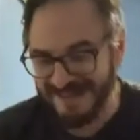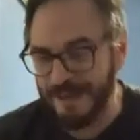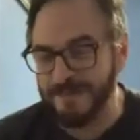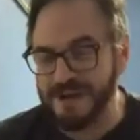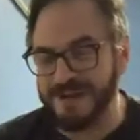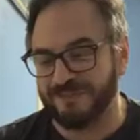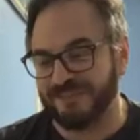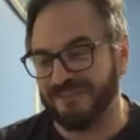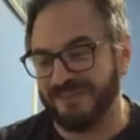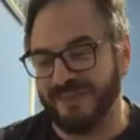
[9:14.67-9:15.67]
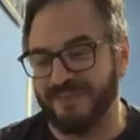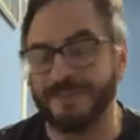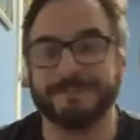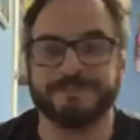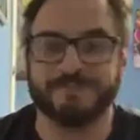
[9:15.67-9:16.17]
I might never sell that
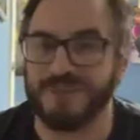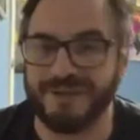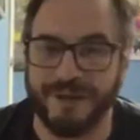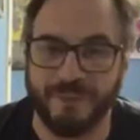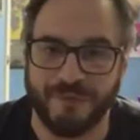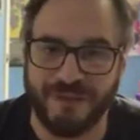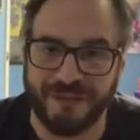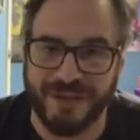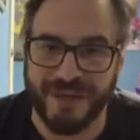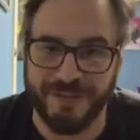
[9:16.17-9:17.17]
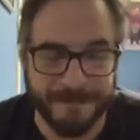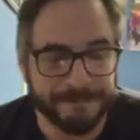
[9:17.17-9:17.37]
one. It's probably not worth anything anyway.